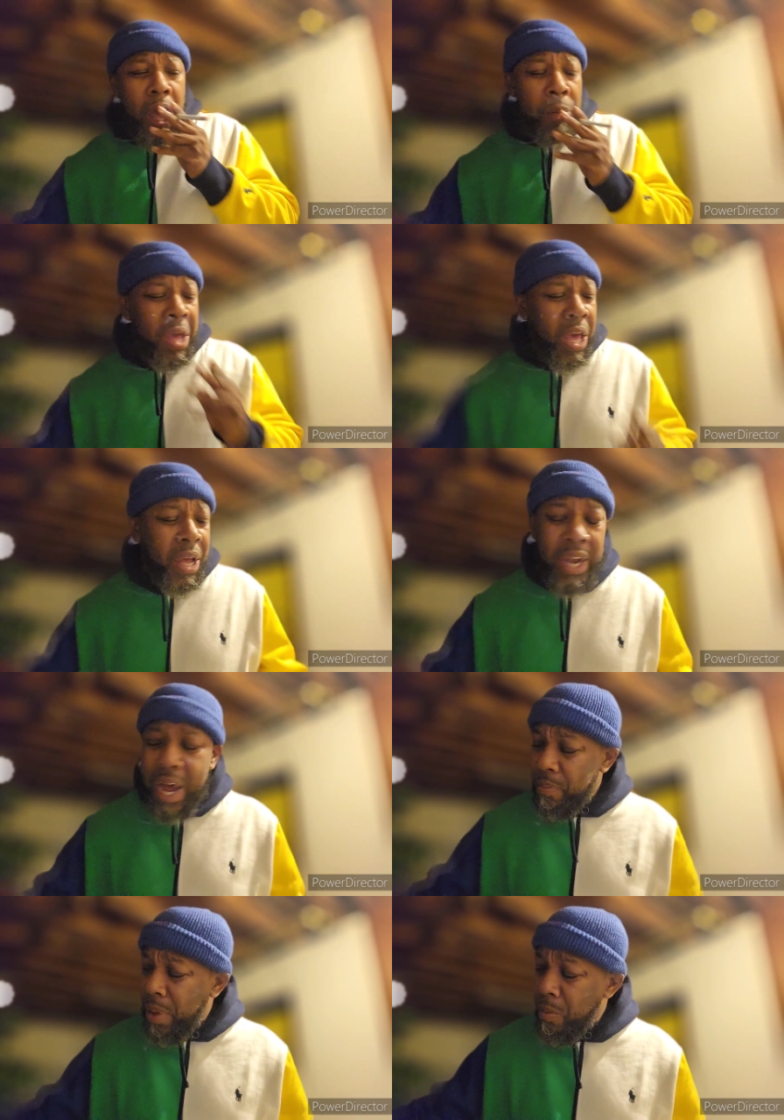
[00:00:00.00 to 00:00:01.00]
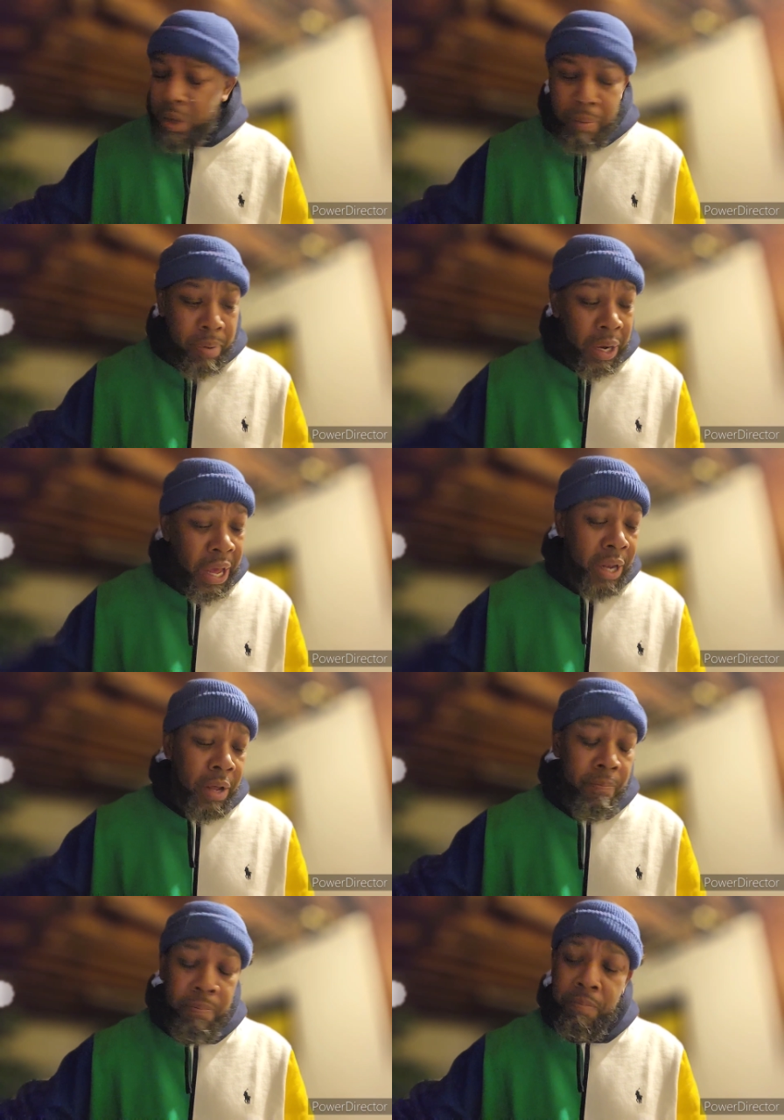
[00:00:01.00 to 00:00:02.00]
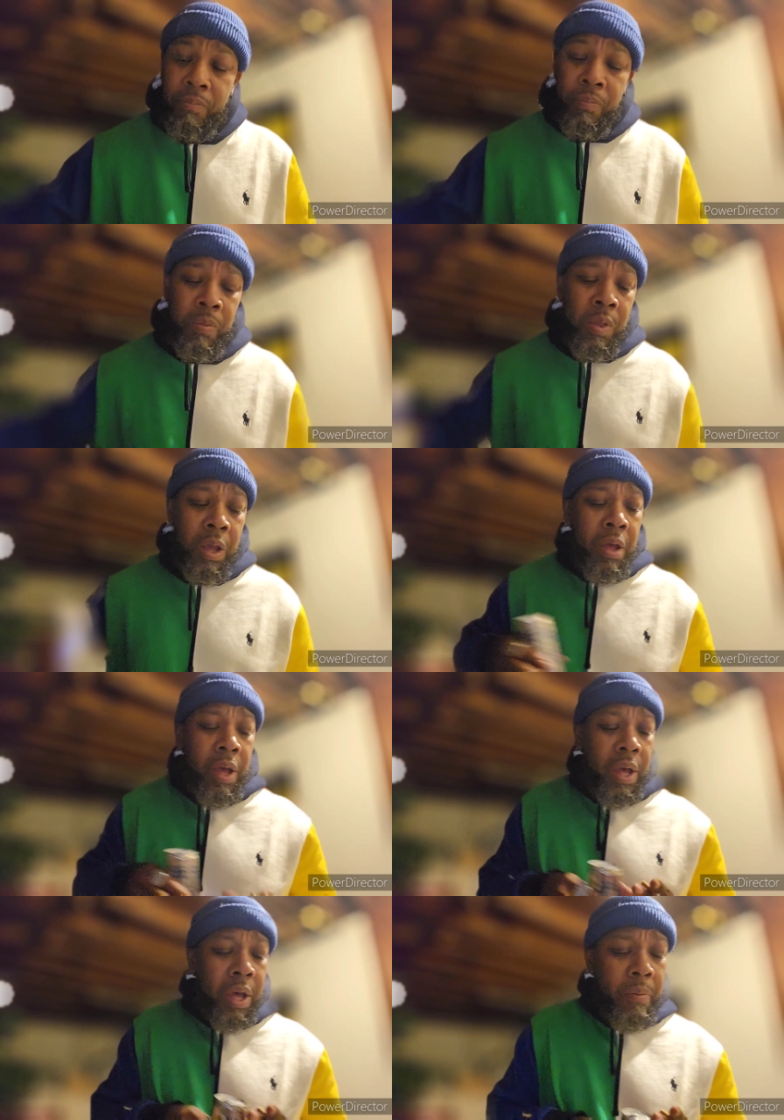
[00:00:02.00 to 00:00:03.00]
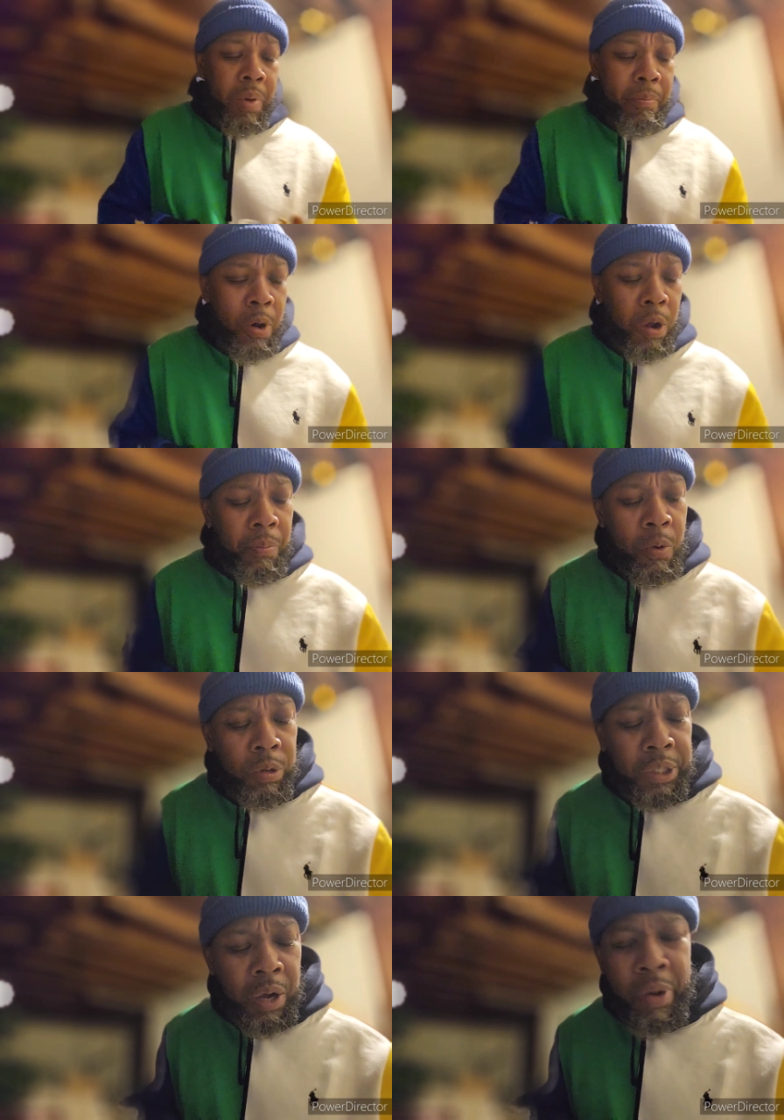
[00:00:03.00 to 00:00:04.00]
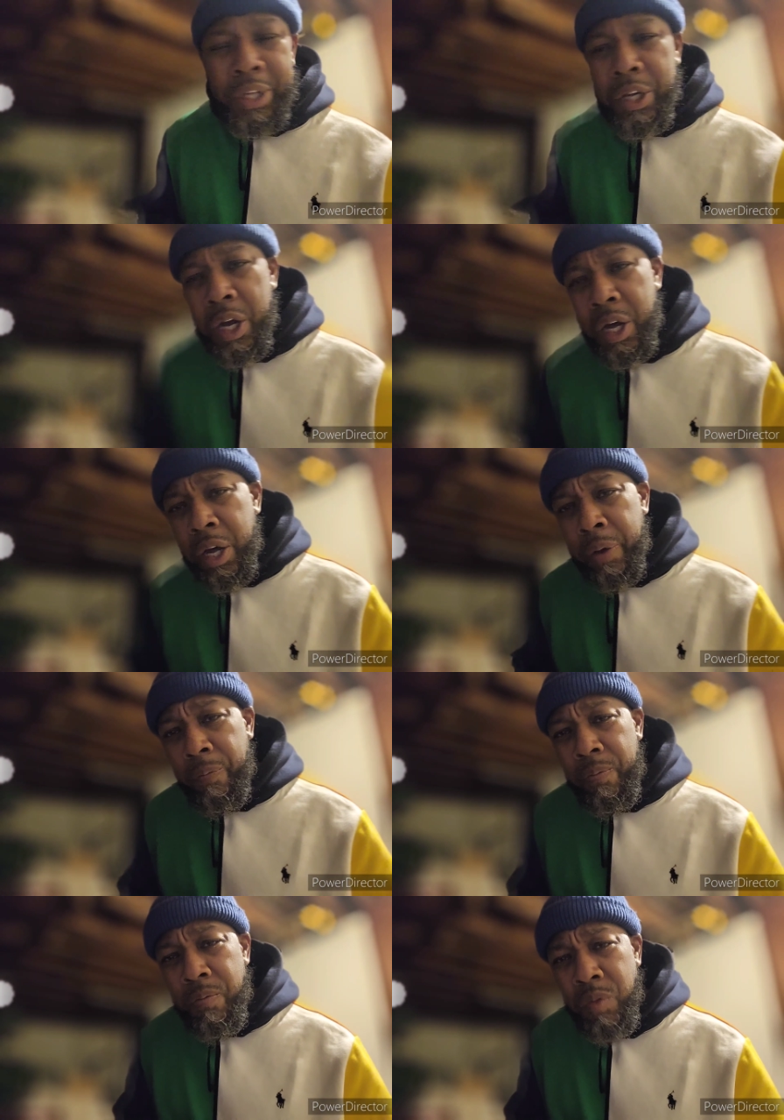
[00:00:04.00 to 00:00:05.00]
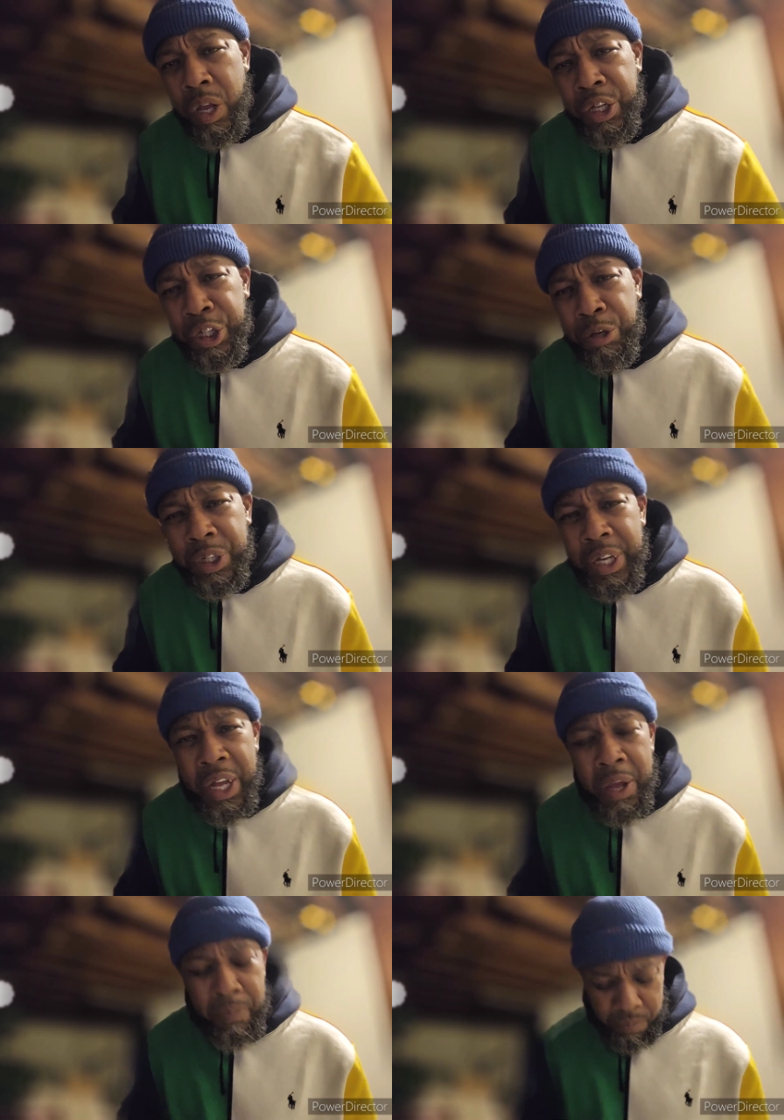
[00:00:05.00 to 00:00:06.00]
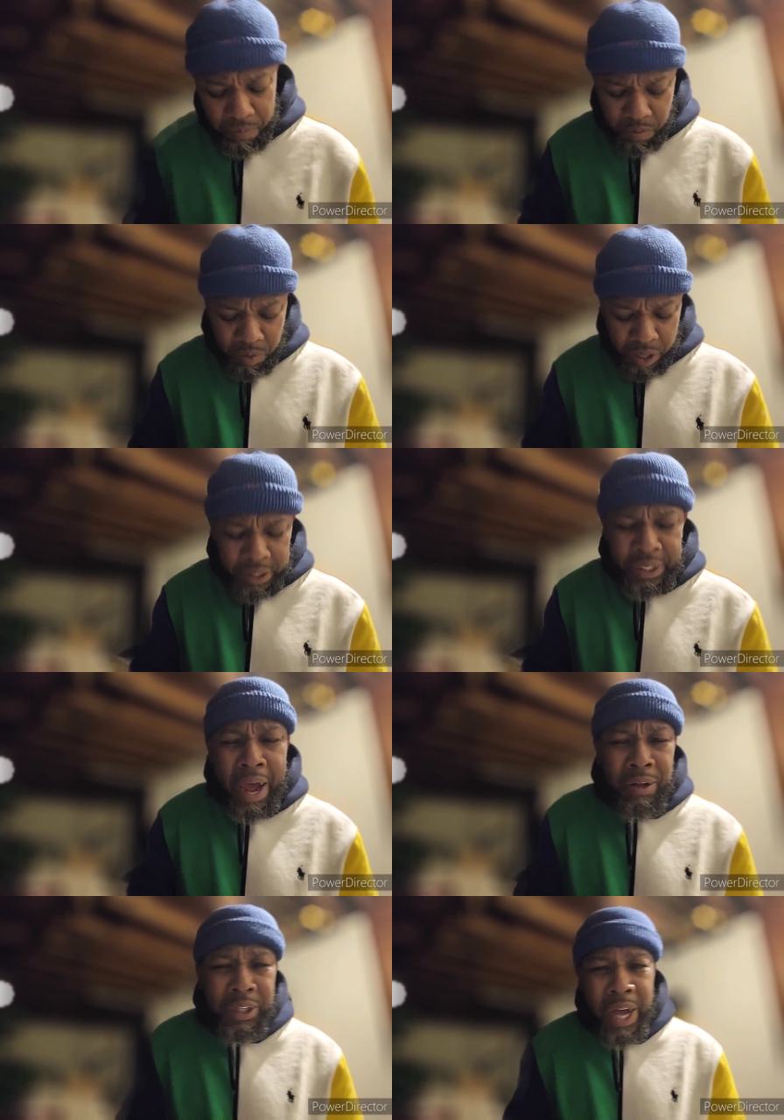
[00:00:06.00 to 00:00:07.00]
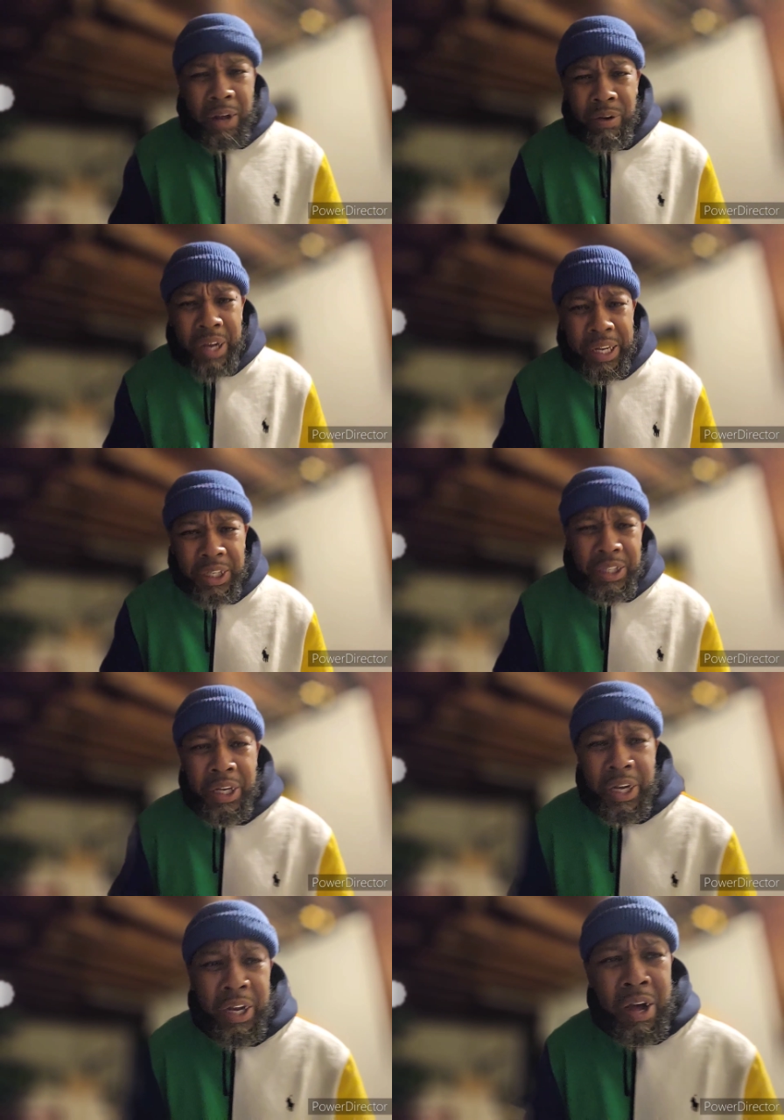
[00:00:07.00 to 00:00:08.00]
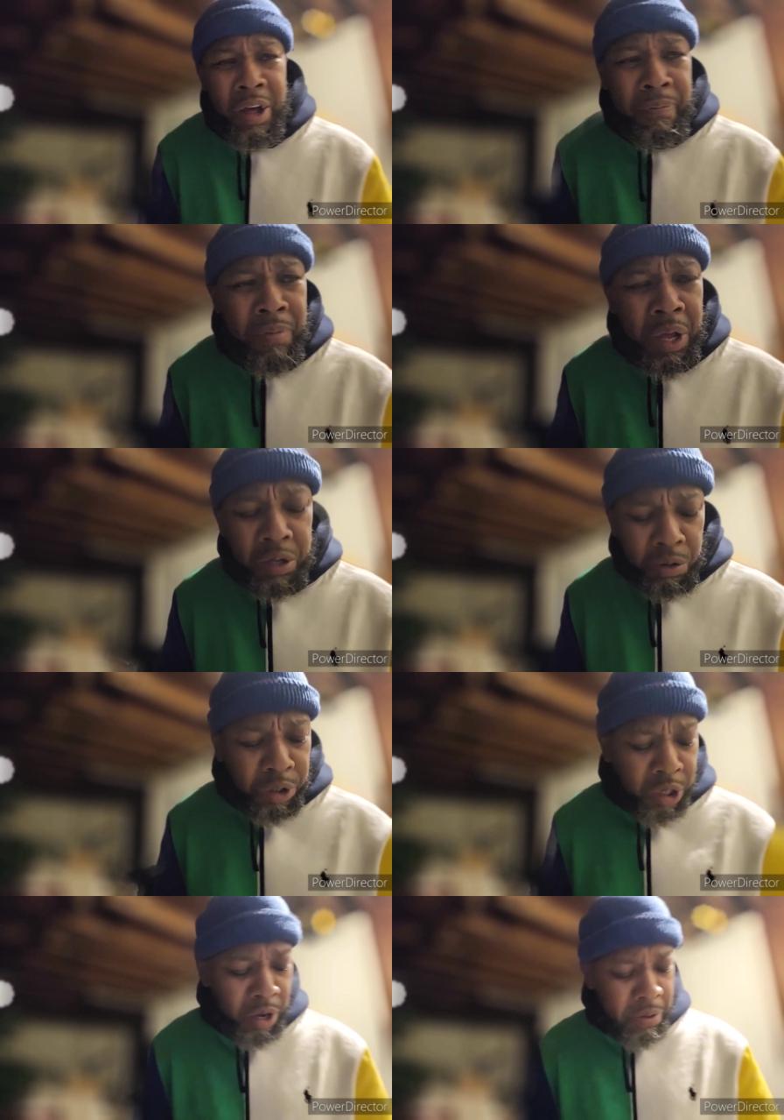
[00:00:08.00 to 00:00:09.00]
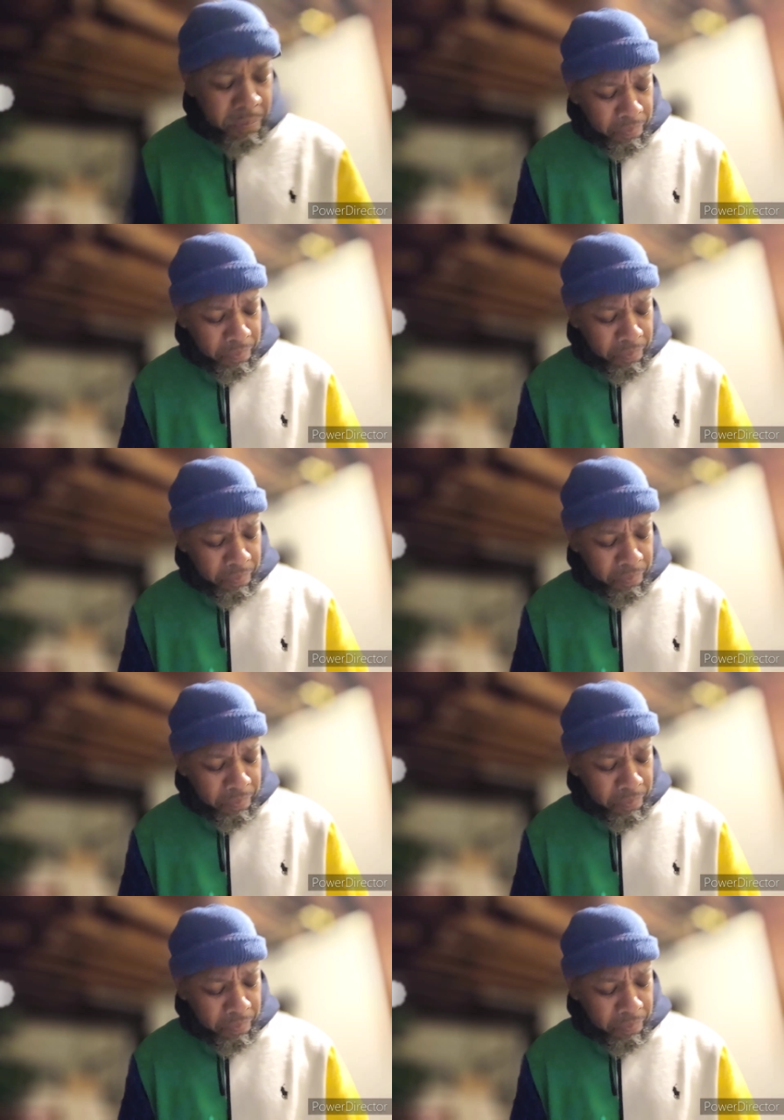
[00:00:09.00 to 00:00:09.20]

I've been hearing a lot of people complaining. I'm in Baltimore, so I went to Shoe City, downtown on Lexington in Utah.